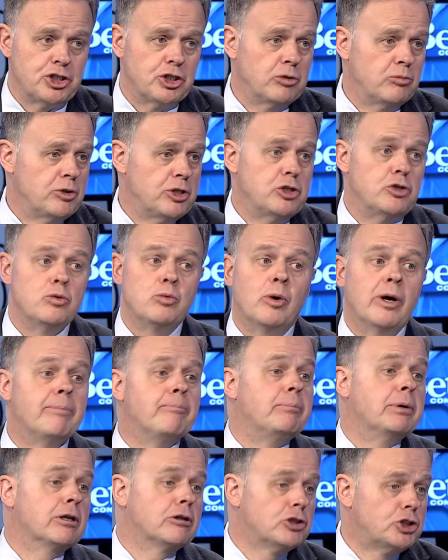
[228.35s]
should we do what
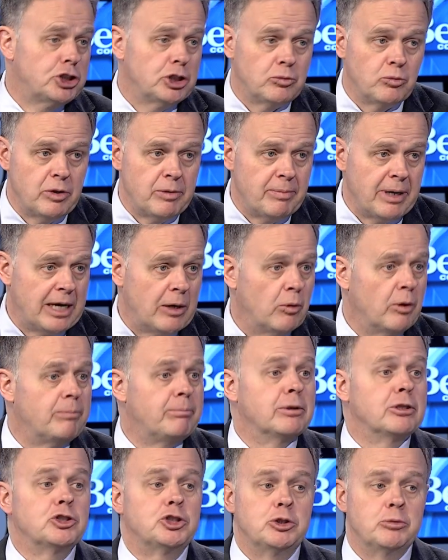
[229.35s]
bills should we pay what
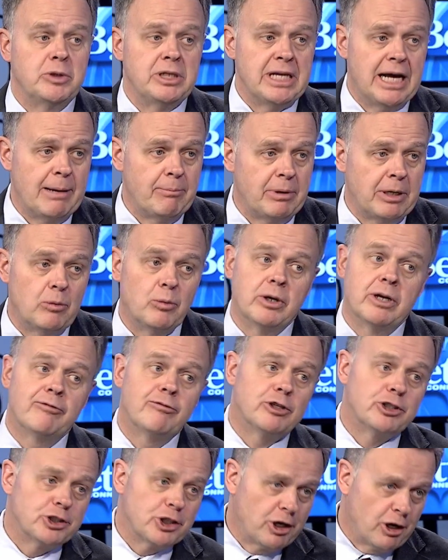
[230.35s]
bills should we not pay what if
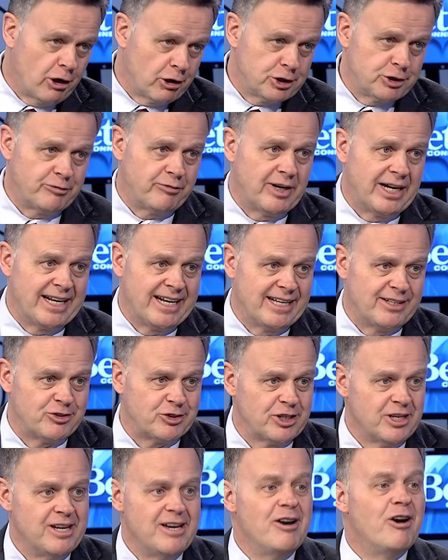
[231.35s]
there's a car's financed